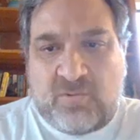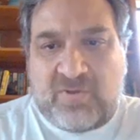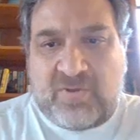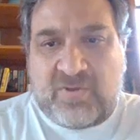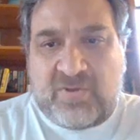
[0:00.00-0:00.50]

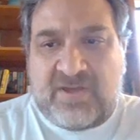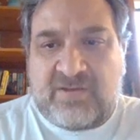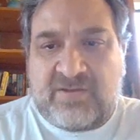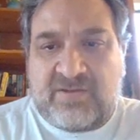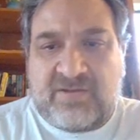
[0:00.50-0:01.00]

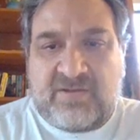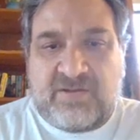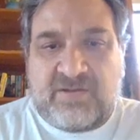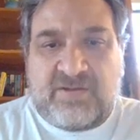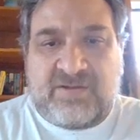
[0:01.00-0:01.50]
Okay,
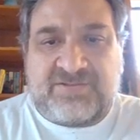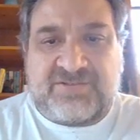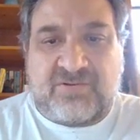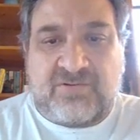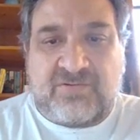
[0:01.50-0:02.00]

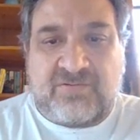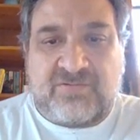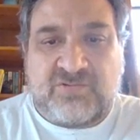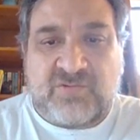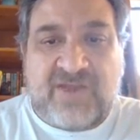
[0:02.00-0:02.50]
so
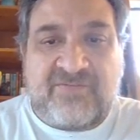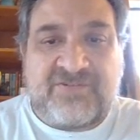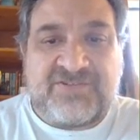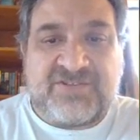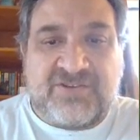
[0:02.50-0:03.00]

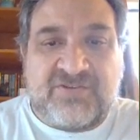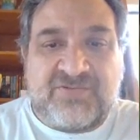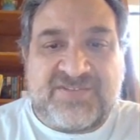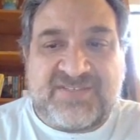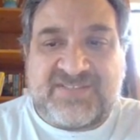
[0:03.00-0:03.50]
drivers
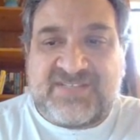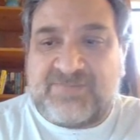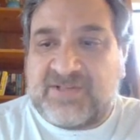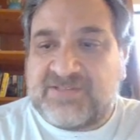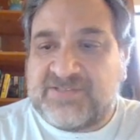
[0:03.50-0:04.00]
use
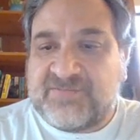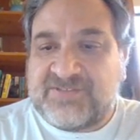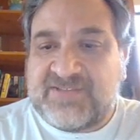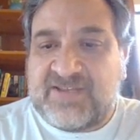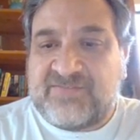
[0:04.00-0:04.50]
seatbelts for
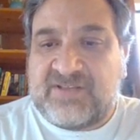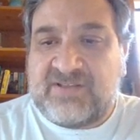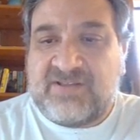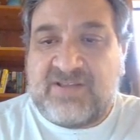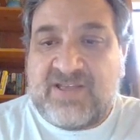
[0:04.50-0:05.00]

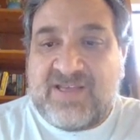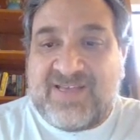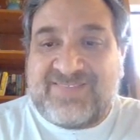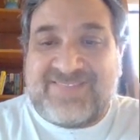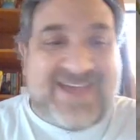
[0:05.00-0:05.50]
safety.
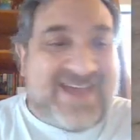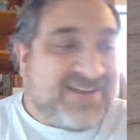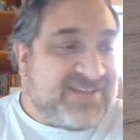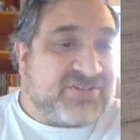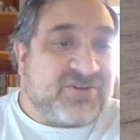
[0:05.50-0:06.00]
That
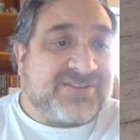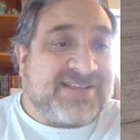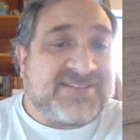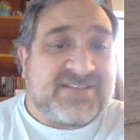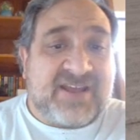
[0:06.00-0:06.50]
is a good
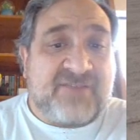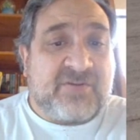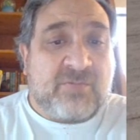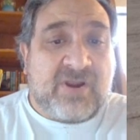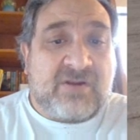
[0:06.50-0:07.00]
lesson
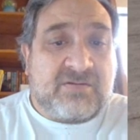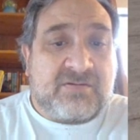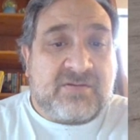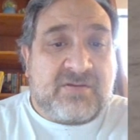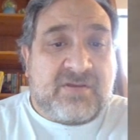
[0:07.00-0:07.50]
everywhere.
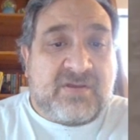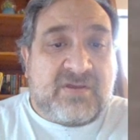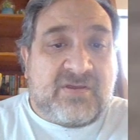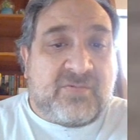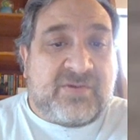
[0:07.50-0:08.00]

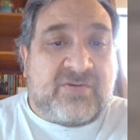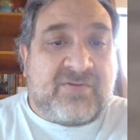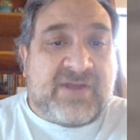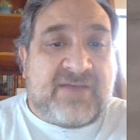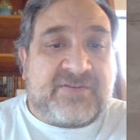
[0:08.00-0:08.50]
We
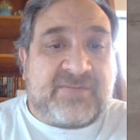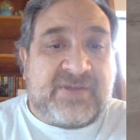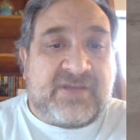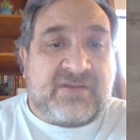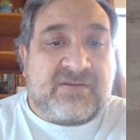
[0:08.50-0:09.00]
don't have to
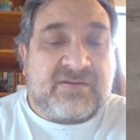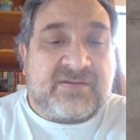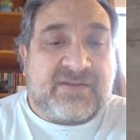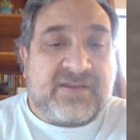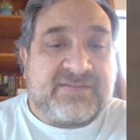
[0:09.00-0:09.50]
be
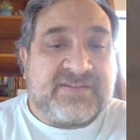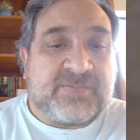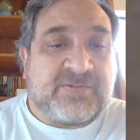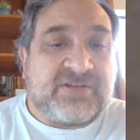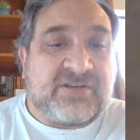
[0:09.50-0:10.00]
in this
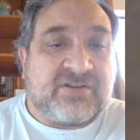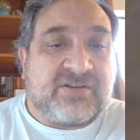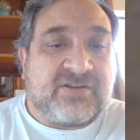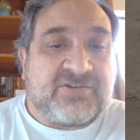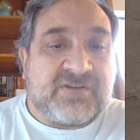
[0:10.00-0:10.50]
particular
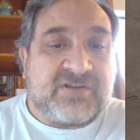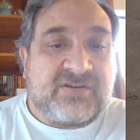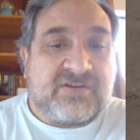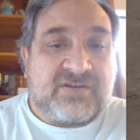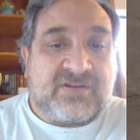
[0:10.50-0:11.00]
country
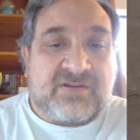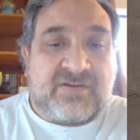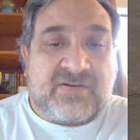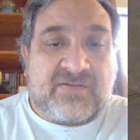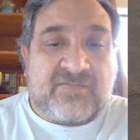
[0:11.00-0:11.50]

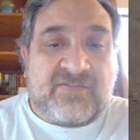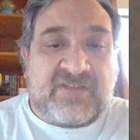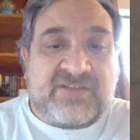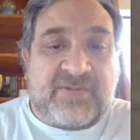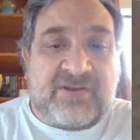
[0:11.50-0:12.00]
for
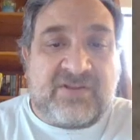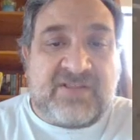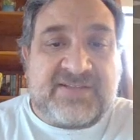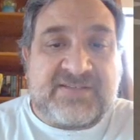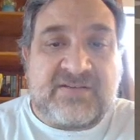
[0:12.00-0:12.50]
that to be a good
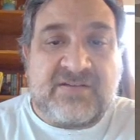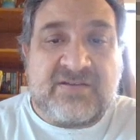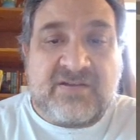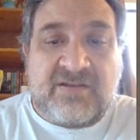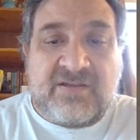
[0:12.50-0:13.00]
lesson.
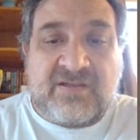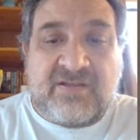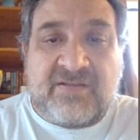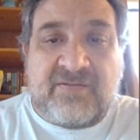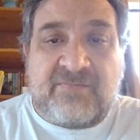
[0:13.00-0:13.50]

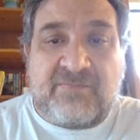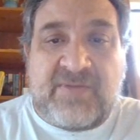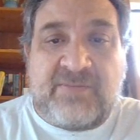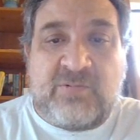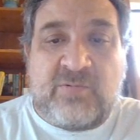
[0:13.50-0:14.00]

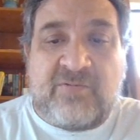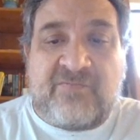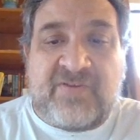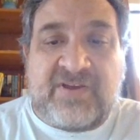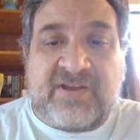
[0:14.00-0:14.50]
Maybe we will
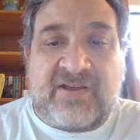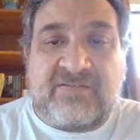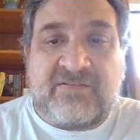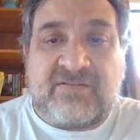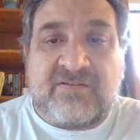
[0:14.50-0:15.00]
find out